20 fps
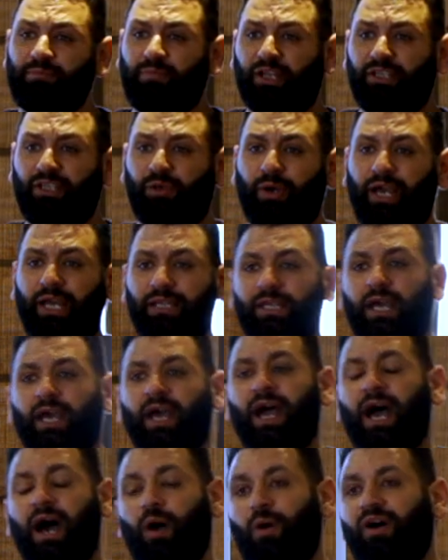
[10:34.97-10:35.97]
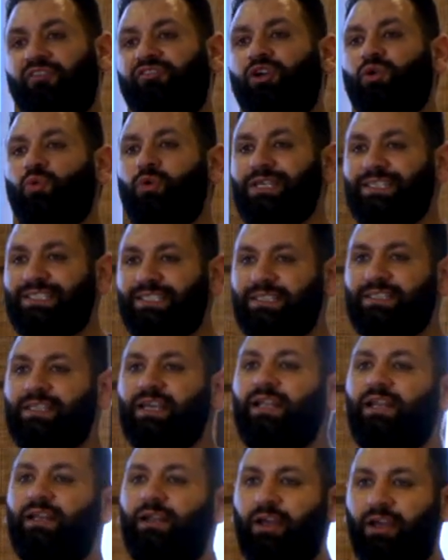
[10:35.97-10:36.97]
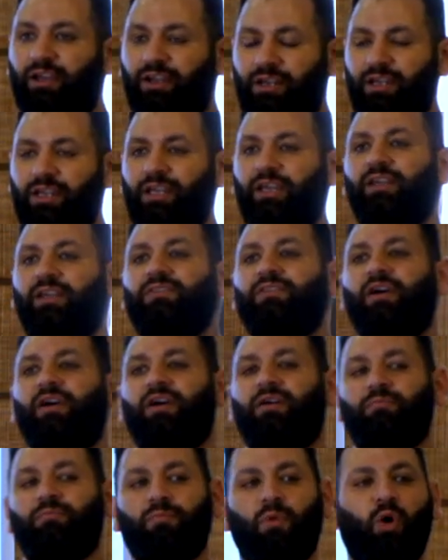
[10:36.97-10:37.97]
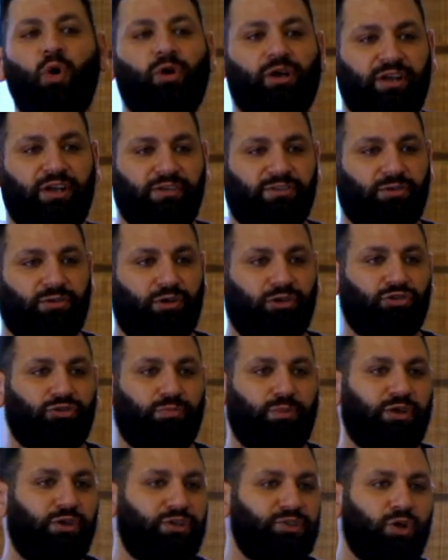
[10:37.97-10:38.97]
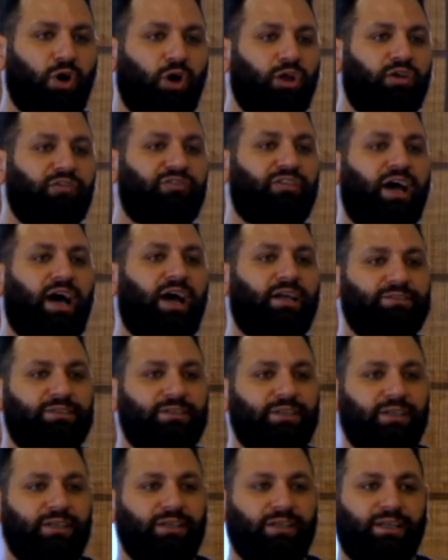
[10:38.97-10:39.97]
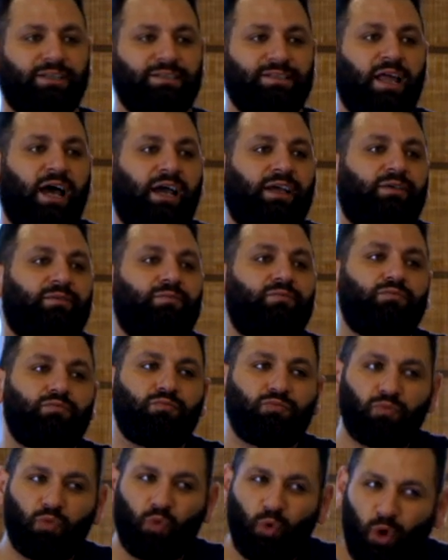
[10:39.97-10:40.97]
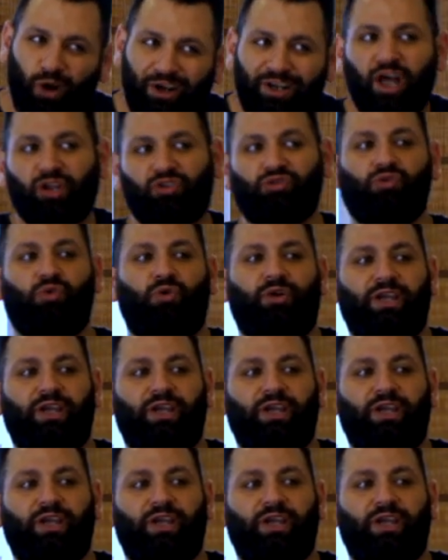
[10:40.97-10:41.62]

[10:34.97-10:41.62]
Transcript: body weight. However, we still need more research because all of that, it's like, we're not sure